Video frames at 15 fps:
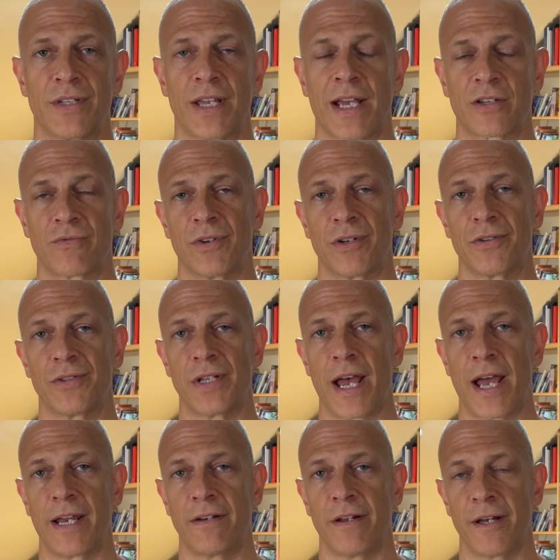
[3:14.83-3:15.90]
Tex Ritter
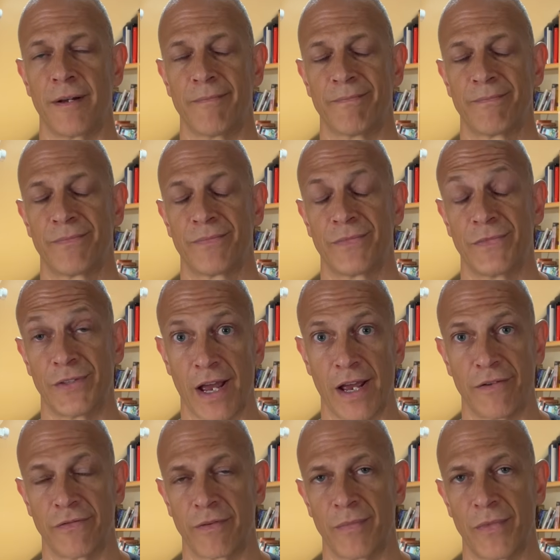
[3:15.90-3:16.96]

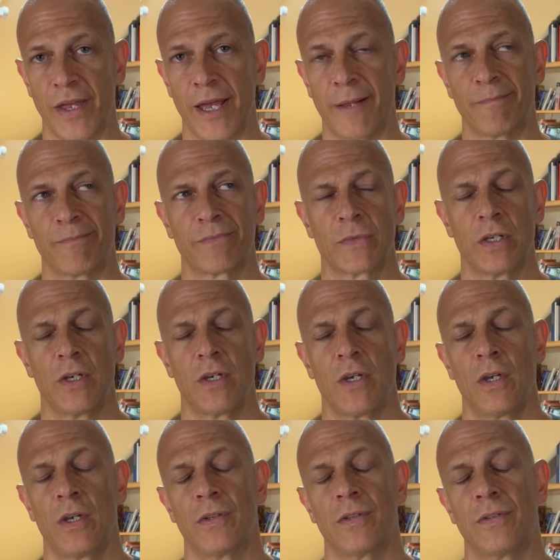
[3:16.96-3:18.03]
died from that.
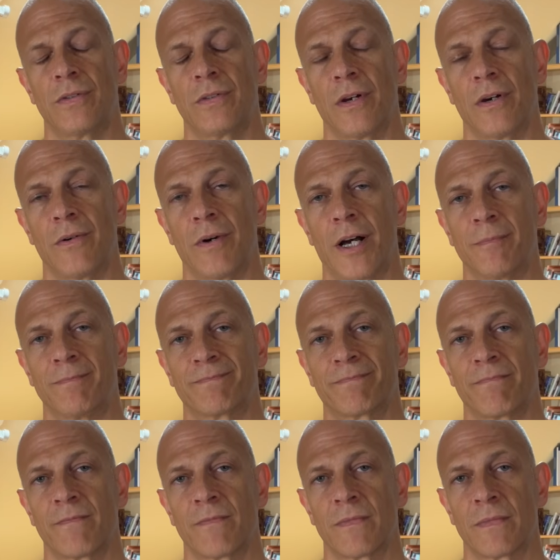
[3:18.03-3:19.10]
So
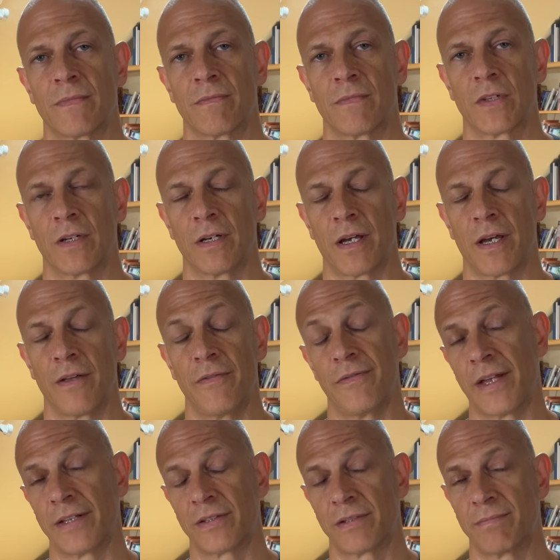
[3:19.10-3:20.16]

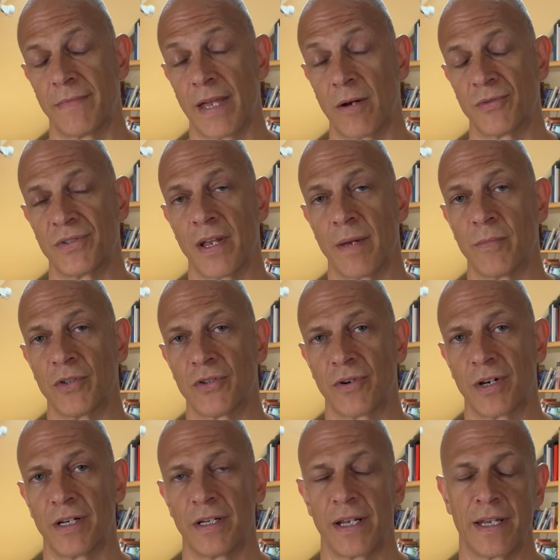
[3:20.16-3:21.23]
that was
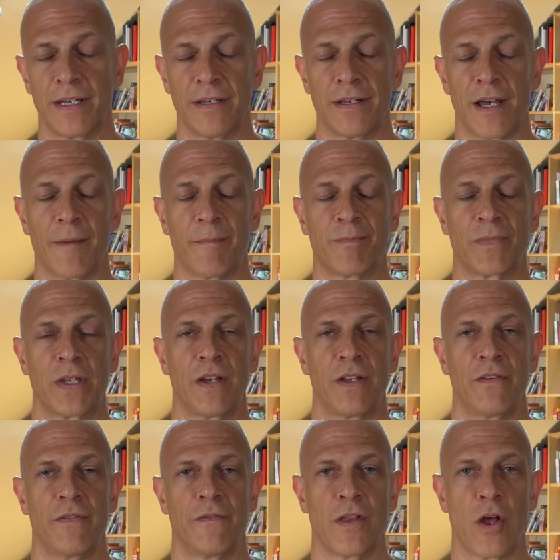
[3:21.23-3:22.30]
demonstrated. And
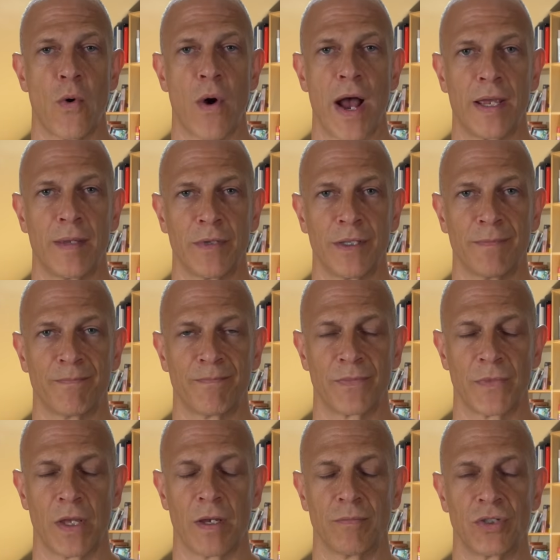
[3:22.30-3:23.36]
Flo Hyman,
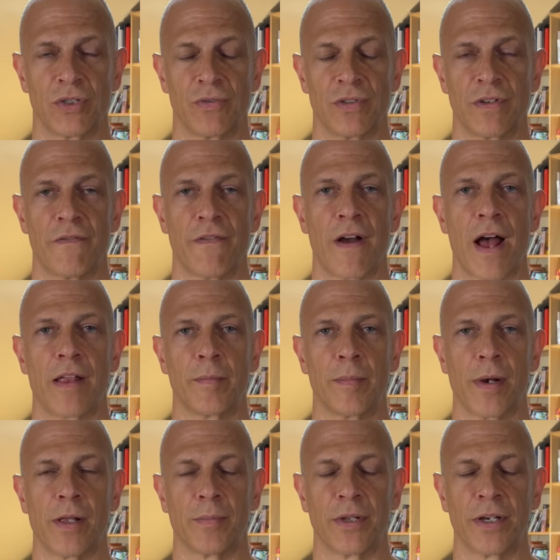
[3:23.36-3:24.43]
she was a
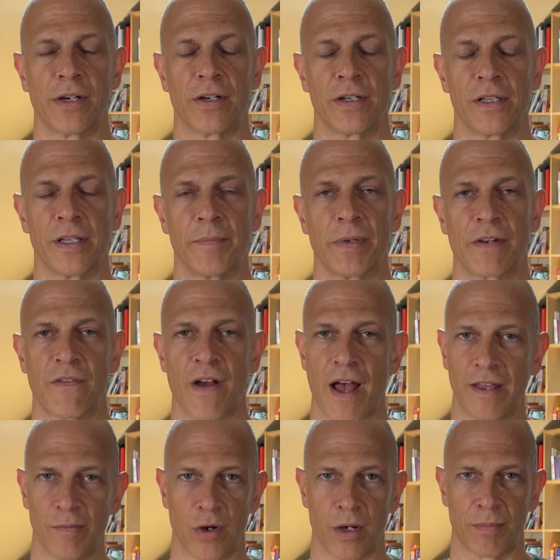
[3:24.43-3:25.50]
volleyball player, an Olympic
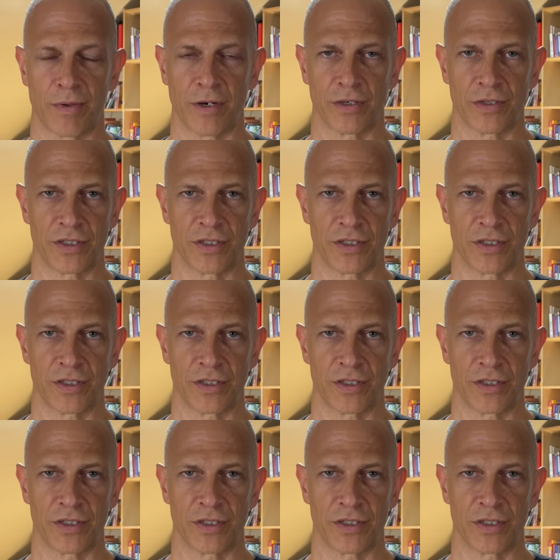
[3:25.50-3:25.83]
volleyball player.